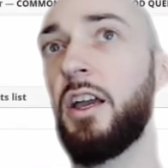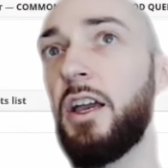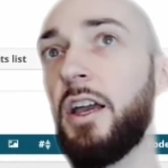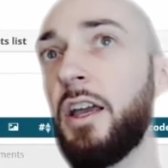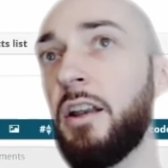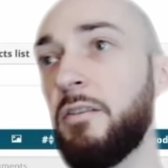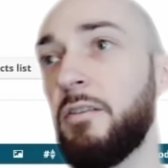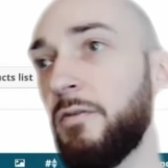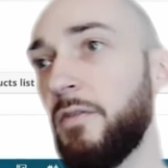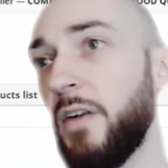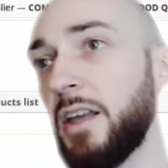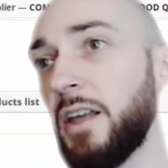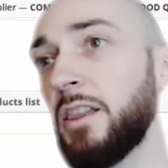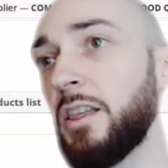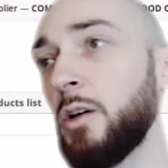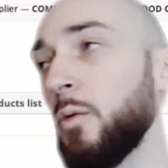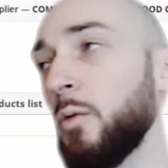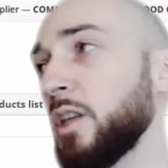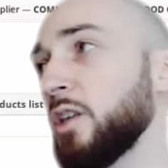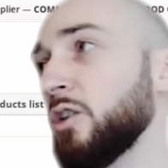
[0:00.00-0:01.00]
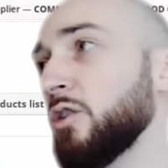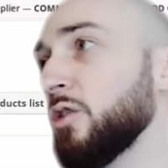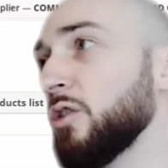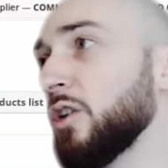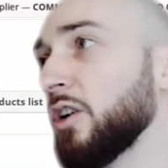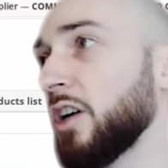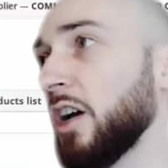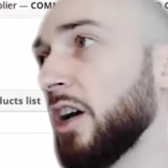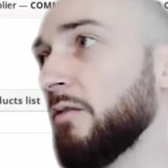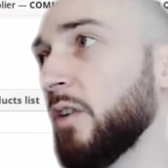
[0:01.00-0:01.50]
And finally, when you do
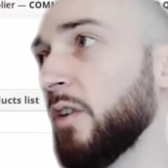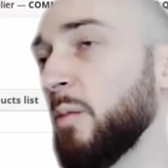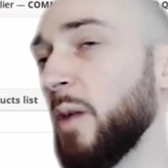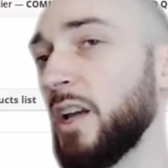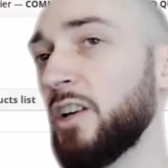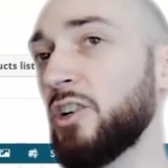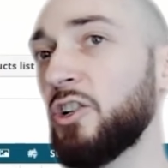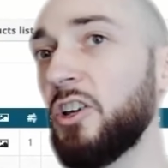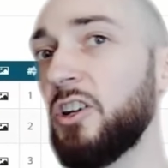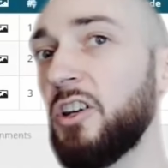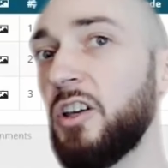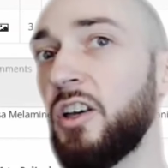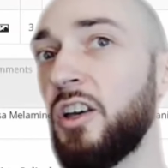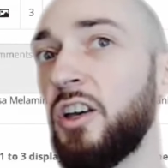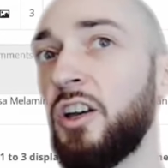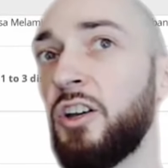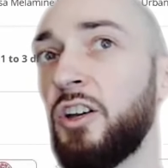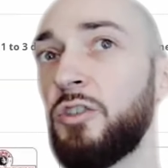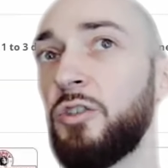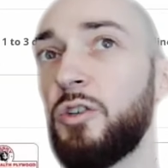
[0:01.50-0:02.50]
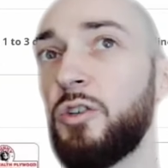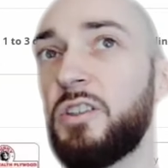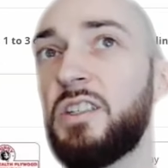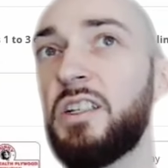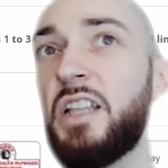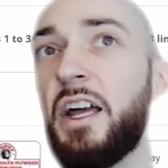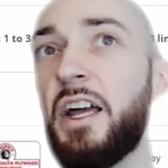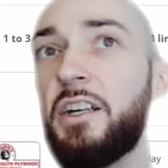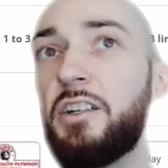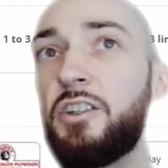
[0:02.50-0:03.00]
the confirmation, you'll see
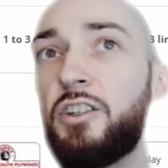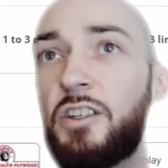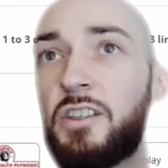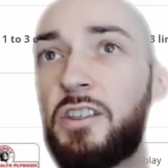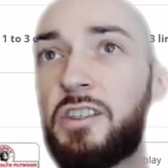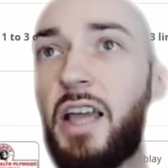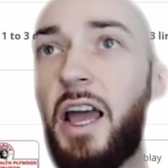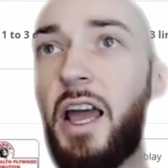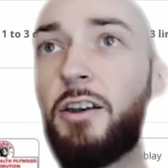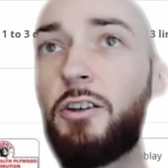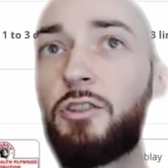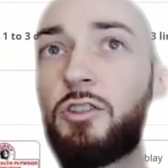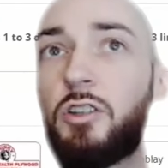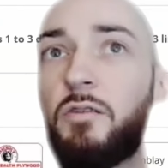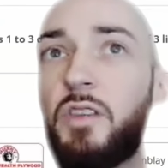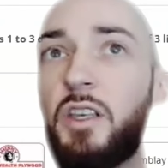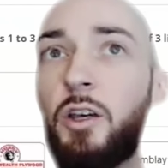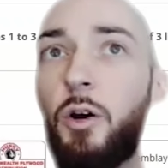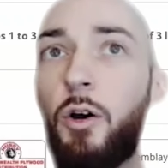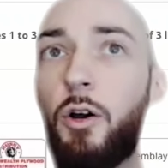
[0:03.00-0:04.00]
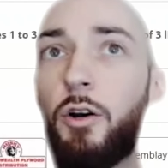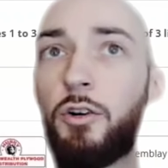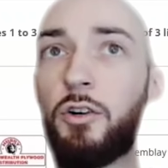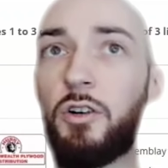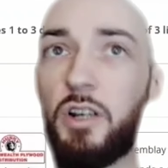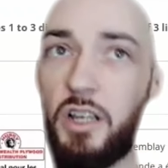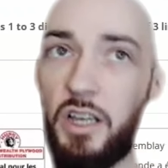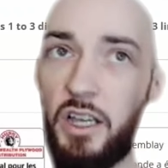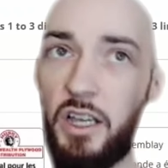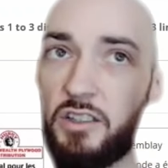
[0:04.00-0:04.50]
that the status of the
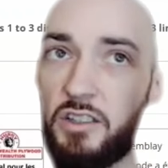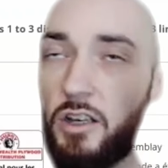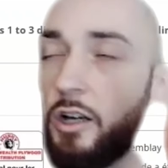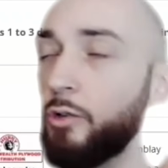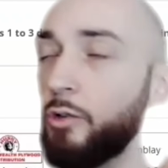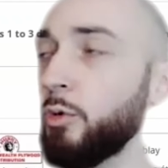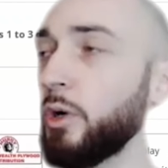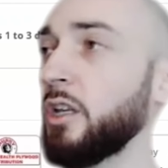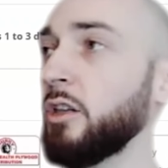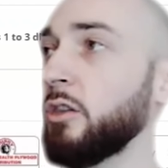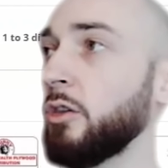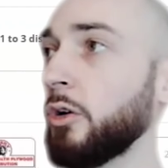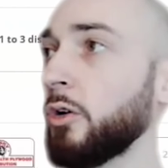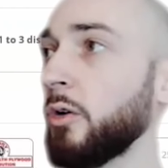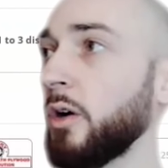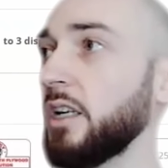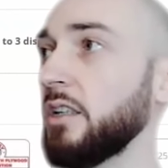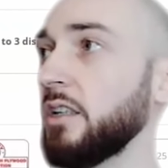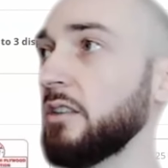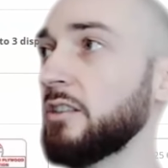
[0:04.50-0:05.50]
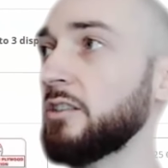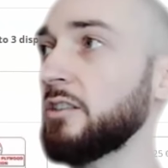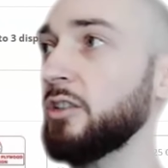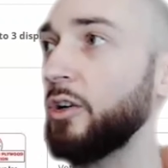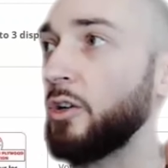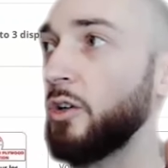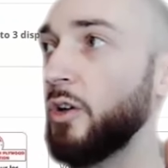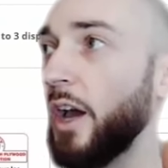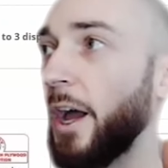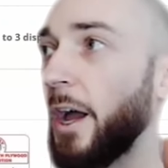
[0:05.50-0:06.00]
order is already to green. So
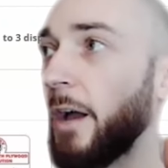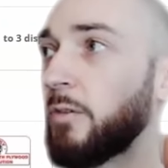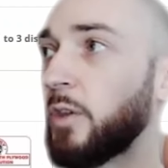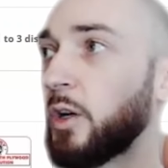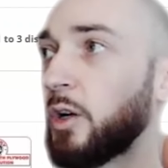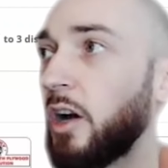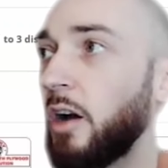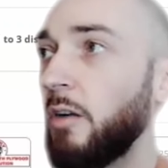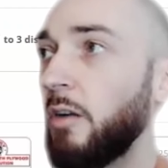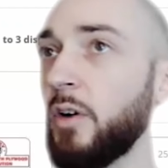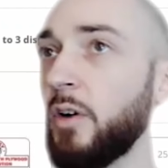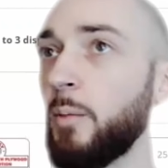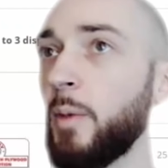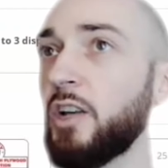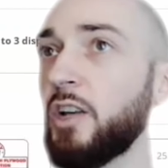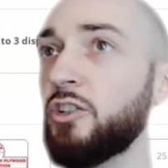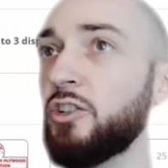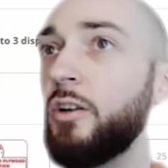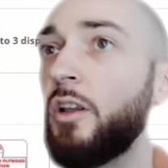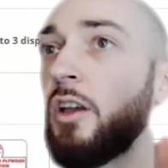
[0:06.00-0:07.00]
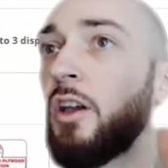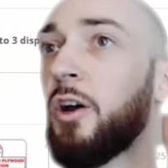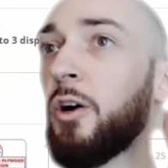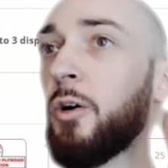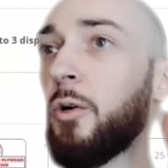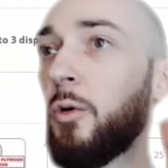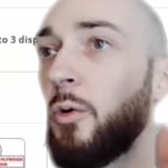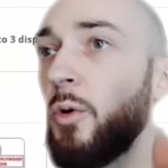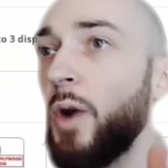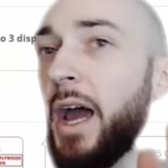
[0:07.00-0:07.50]
you have the confirmation
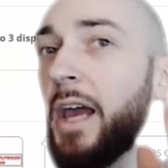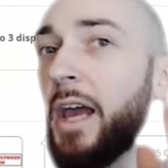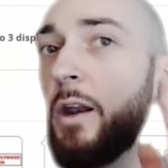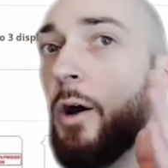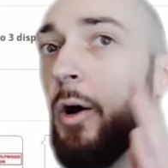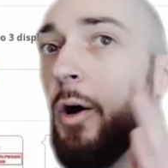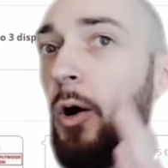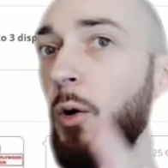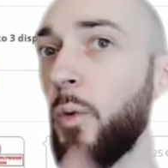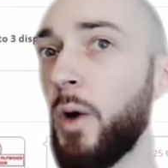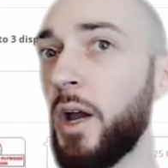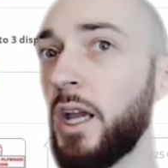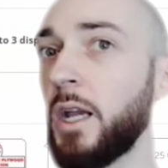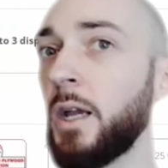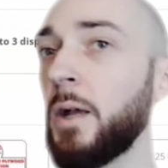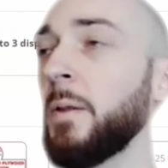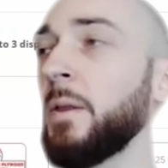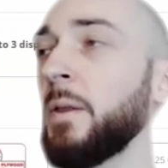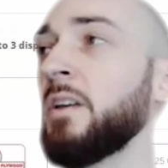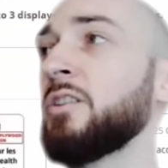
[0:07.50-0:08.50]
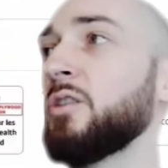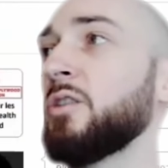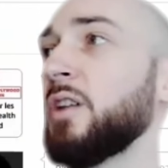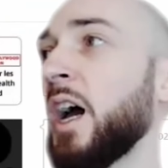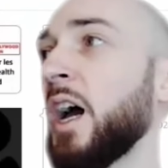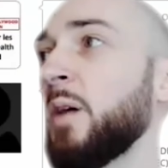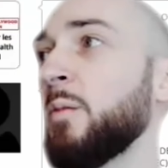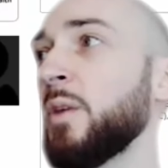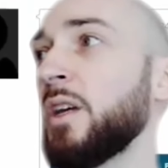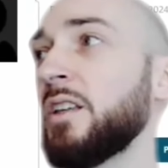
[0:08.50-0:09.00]
right away. So
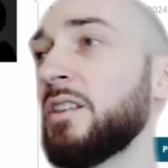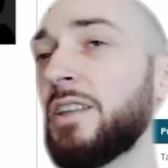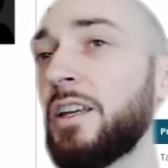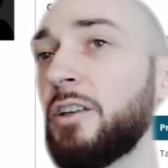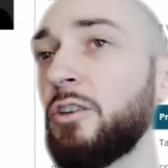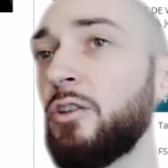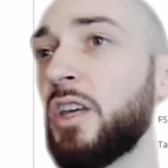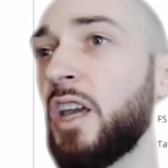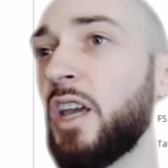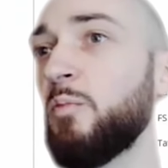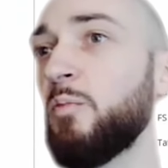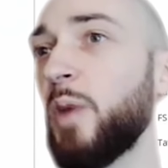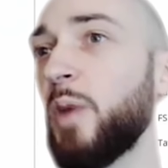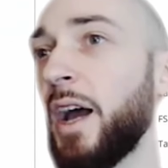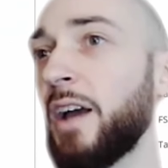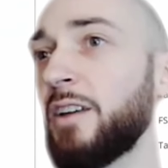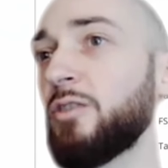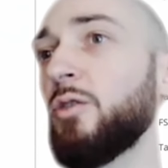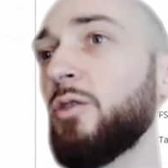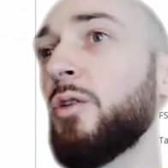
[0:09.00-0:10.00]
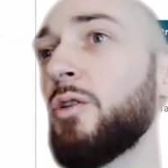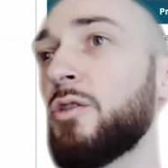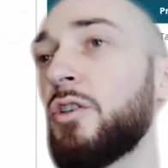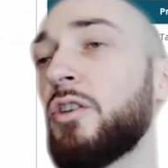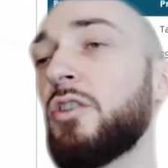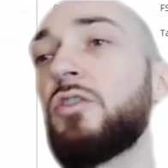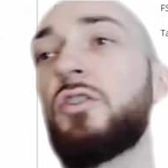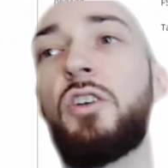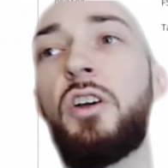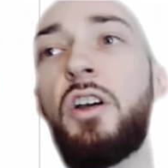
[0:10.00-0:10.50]
that means that you can pass
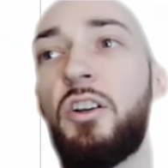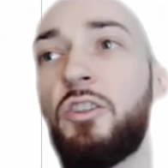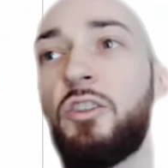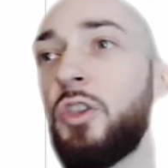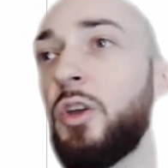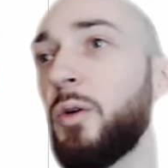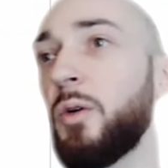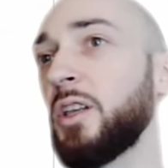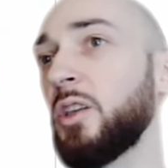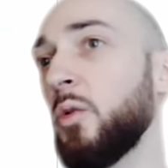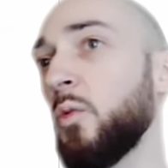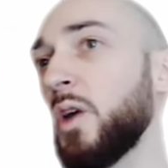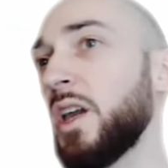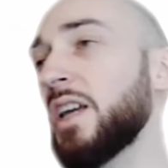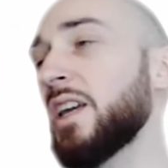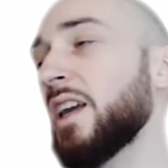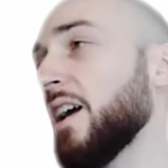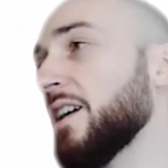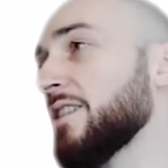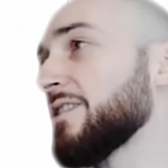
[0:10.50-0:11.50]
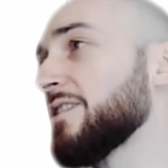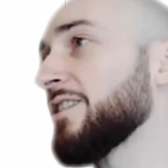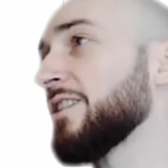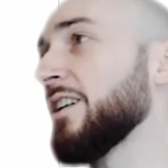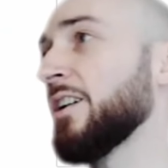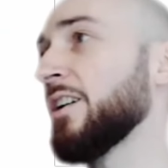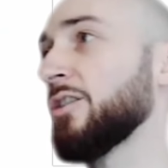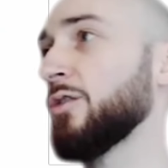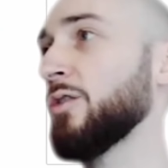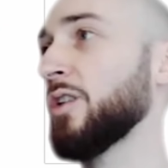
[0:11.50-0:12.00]
orders during the weekends,
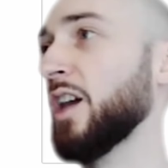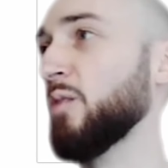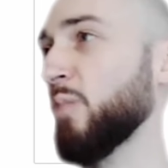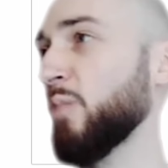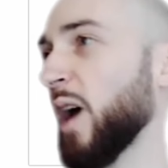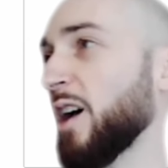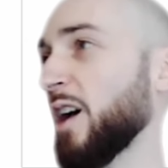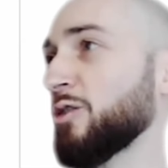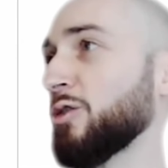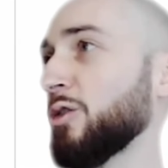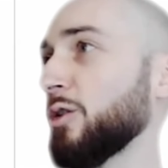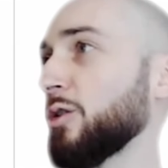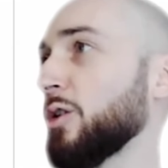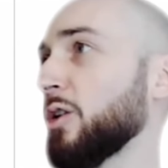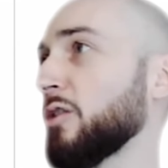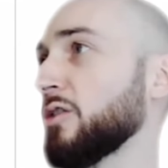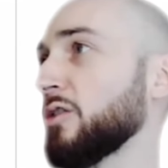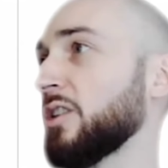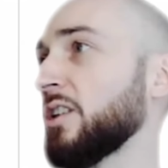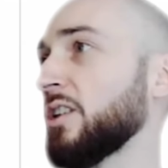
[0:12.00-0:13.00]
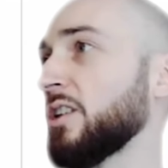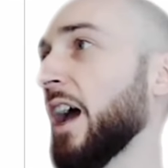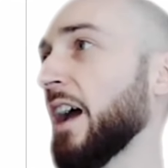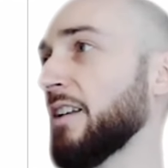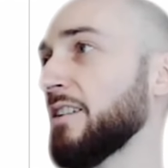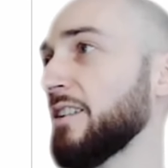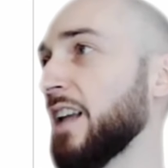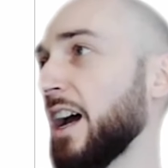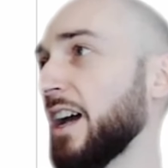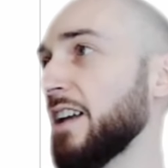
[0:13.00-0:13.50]
you can pass orders
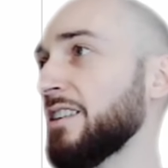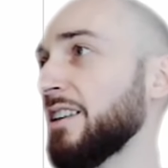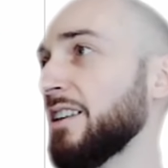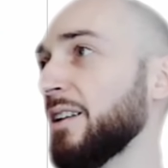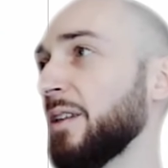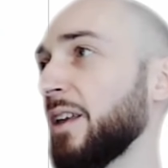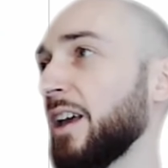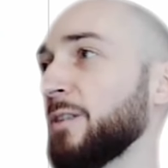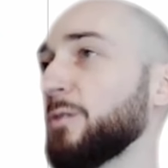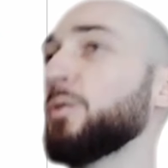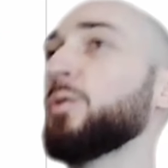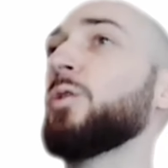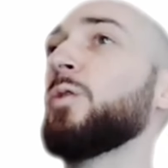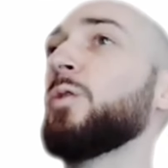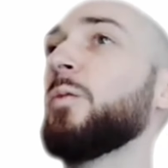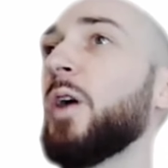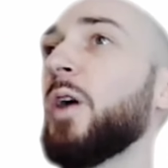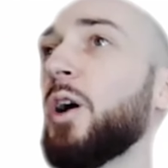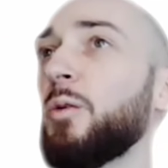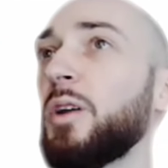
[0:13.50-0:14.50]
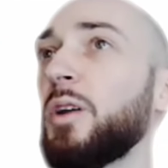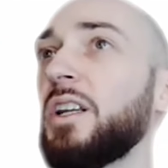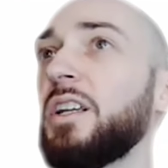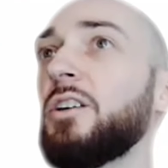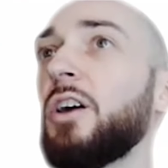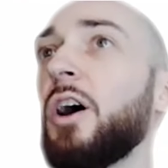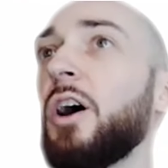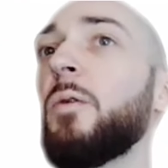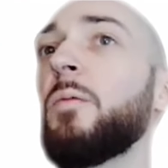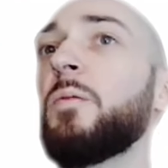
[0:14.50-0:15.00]
at night, and you'll already
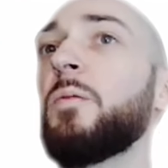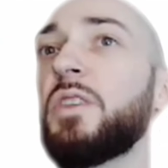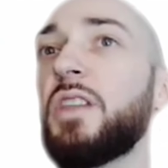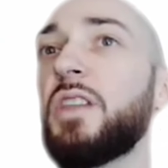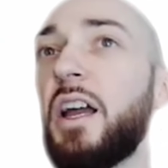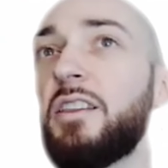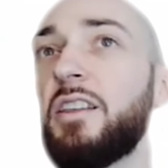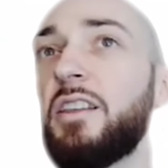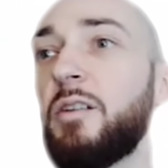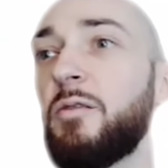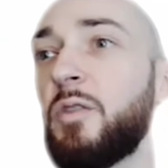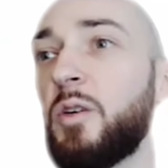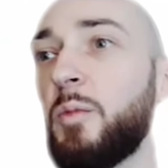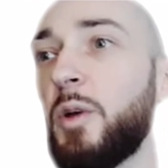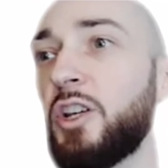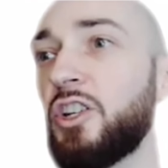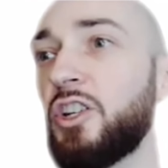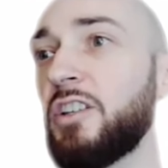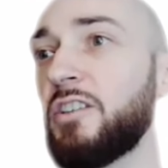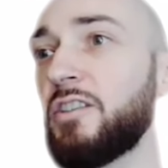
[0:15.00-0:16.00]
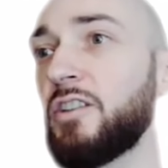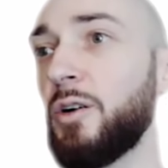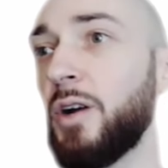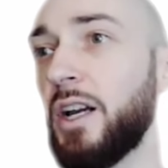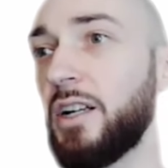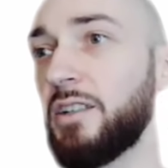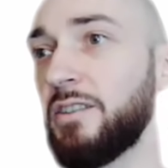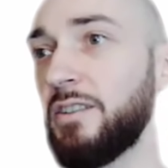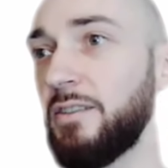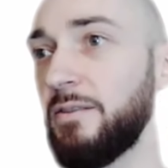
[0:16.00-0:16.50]
know that the information is
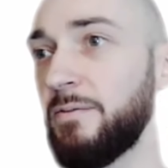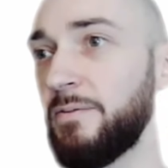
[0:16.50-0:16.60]
correct.